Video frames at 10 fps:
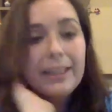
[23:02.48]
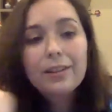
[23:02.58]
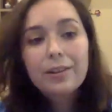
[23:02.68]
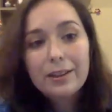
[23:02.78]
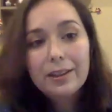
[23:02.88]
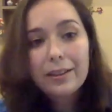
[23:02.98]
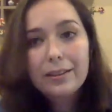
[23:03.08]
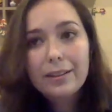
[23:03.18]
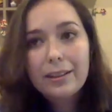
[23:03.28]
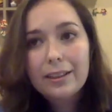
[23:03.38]
other one, oh,
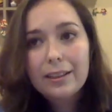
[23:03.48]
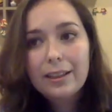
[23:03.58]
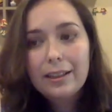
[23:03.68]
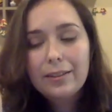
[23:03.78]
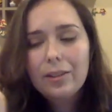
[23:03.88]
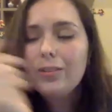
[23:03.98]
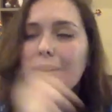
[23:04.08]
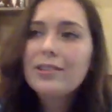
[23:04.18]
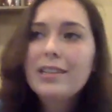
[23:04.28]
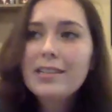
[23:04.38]
I
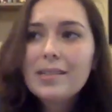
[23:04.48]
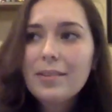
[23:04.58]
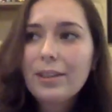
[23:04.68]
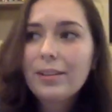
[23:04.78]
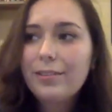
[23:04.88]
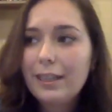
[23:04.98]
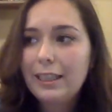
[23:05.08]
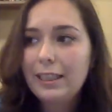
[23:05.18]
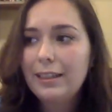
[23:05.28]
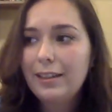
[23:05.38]
was gonna say something
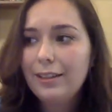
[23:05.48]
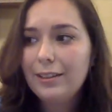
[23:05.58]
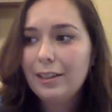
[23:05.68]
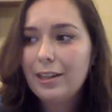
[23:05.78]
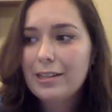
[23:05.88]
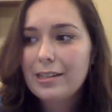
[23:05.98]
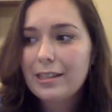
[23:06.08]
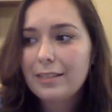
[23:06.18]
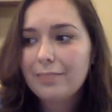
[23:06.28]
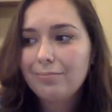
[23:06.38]
funny and now I lost
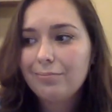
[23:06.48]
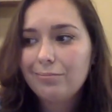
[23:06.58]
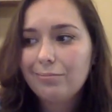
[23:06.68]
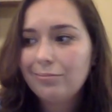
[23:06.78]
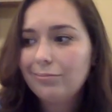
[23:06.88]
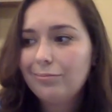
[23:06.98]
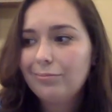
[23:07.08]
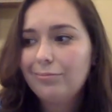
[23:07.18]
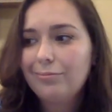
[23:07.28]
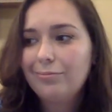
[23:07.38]
it.
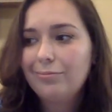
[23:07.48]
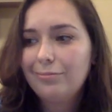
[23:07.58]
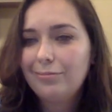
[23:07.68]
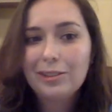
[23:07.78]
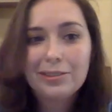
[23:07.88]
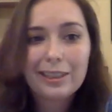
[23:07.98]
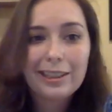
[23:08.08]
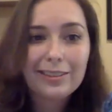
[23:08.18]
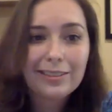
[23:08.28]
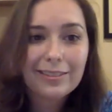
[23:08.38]
Oh
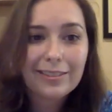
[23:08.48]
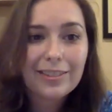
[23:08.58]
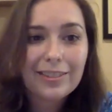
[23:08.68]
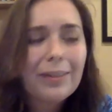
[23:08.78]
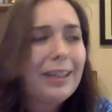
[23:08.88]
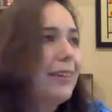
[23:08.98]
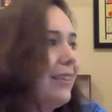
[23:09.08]
wow. Wait, what